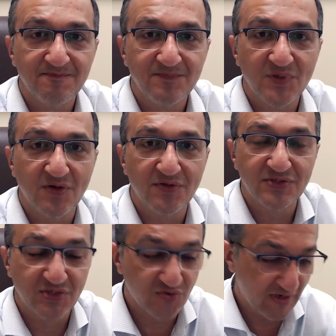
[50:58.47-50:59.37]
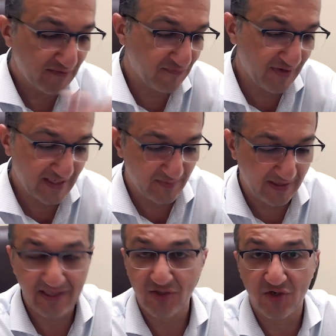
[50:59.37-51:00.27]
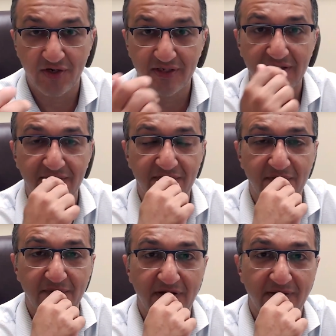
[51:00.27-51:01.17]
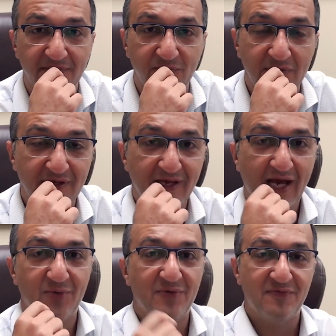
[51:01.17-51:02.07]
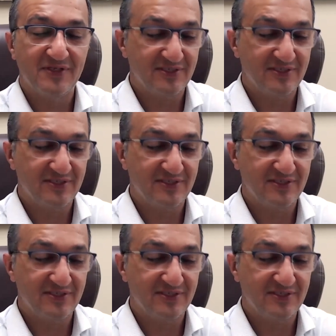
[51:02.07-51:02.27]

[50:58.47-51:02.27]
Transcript: There's a great phrase by Dale Carnegie from How to Win Friends and